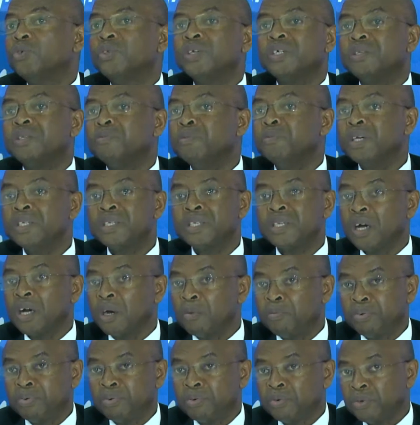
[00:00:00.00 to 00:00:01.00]
just mess
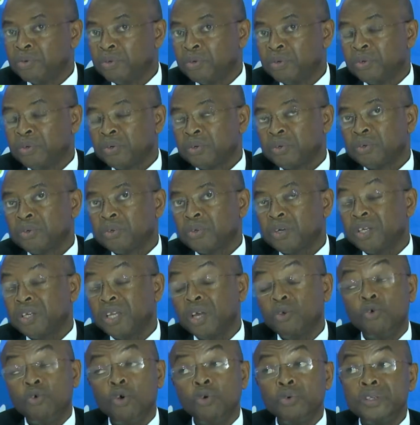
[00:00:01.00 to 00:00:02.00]
up. And I
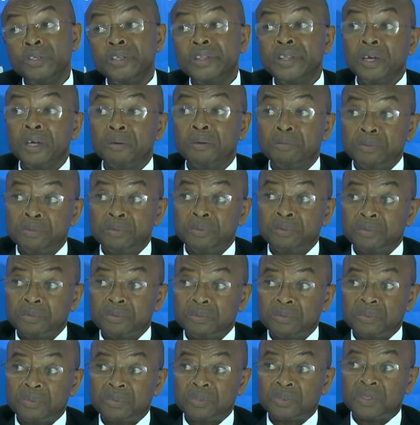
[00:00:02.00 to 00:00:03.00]
go with them,
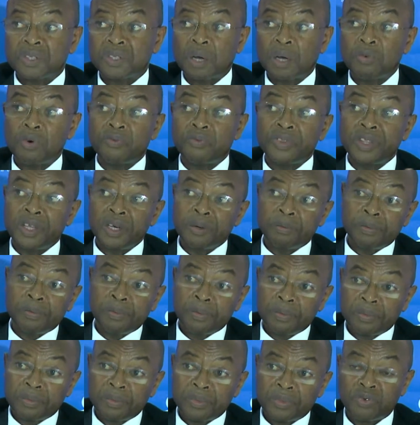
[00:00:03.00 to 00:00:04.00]
some of them,
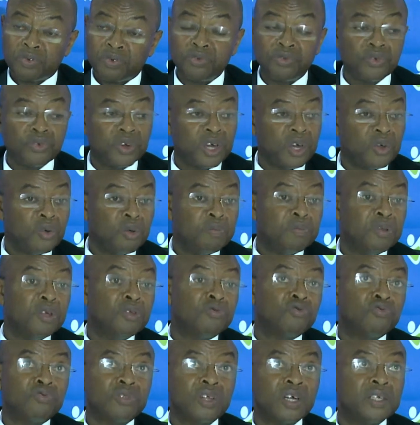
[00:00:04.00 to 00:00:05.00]
to Nairobi,
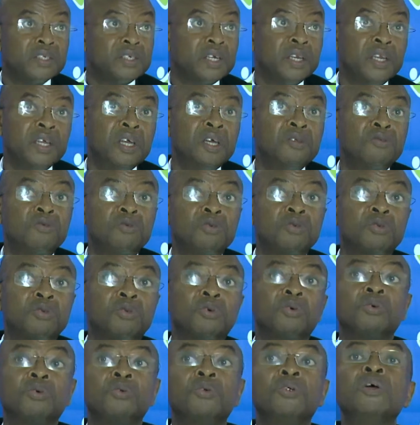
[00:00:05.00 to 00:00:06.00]
to Tanzania, to
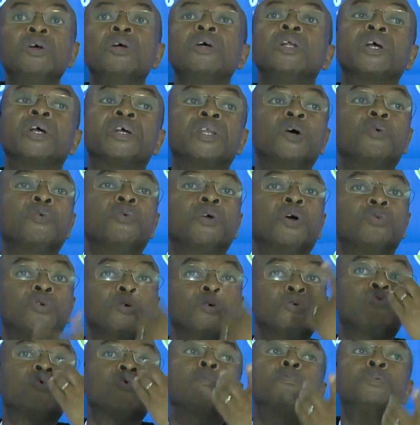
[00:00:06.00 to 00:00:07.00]
so on. Like now we are
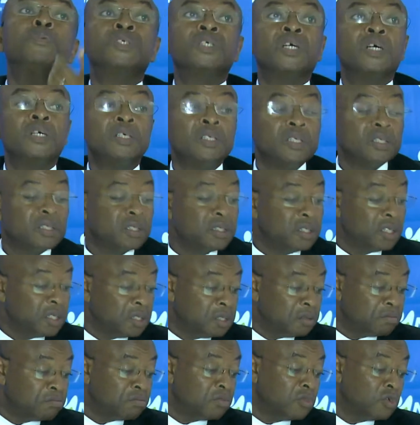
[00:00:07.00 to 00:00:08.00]
going to Abuja just
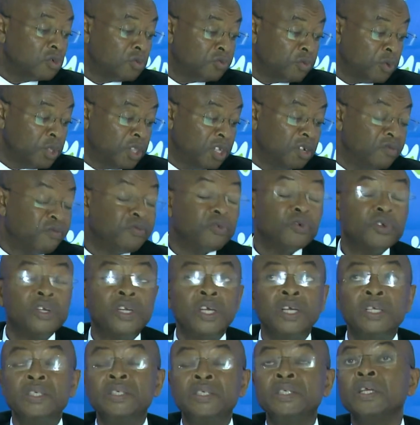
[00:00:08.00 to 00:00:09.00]
within 4
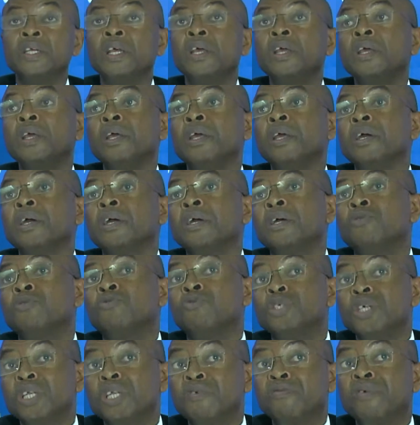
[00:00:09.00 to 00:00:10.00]
days, to
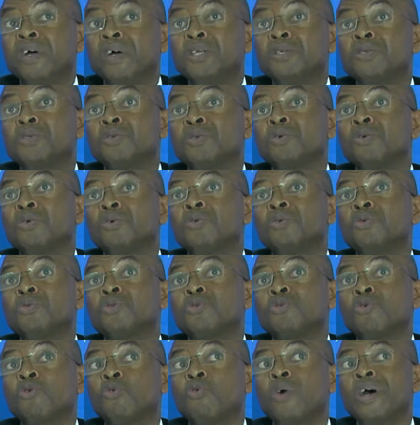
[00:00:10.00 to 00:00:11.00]
Geneva and so on.
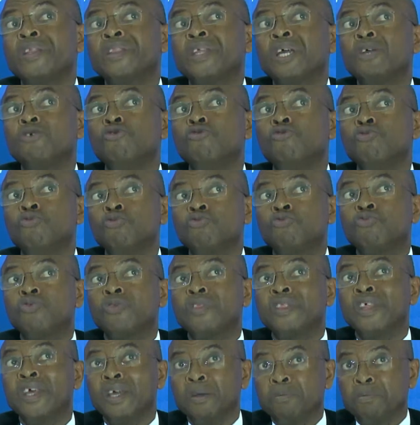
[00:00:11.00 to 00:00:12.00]
So what I do to
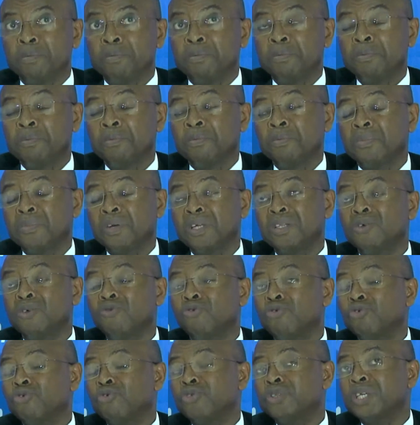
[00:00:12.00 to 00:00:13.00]
them, and they will
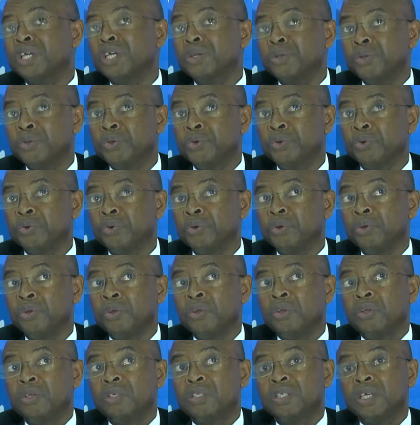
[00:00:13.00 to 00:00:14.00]
all tell you,
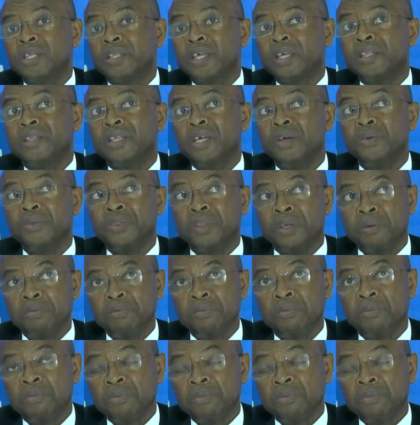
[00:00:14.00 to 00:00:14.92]
is that I tell them